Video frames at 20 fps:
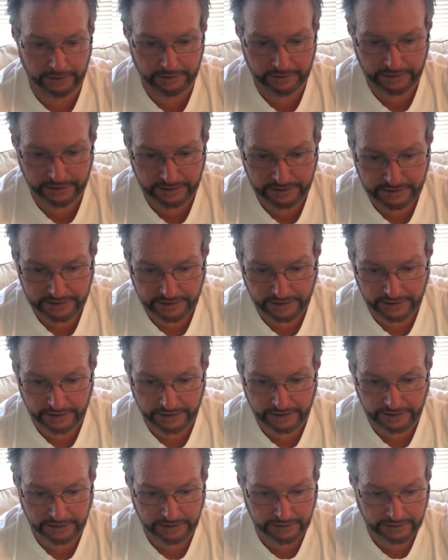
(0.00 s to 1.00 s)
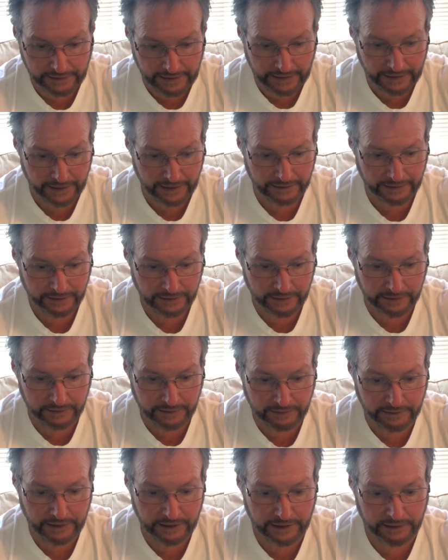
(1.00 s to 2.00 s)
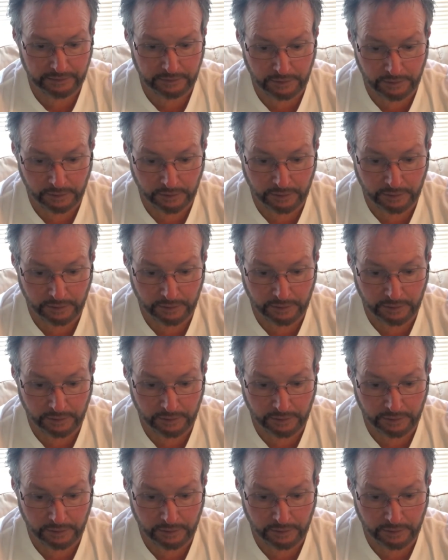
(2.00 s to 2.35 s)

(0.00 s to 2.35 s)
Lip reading: He said that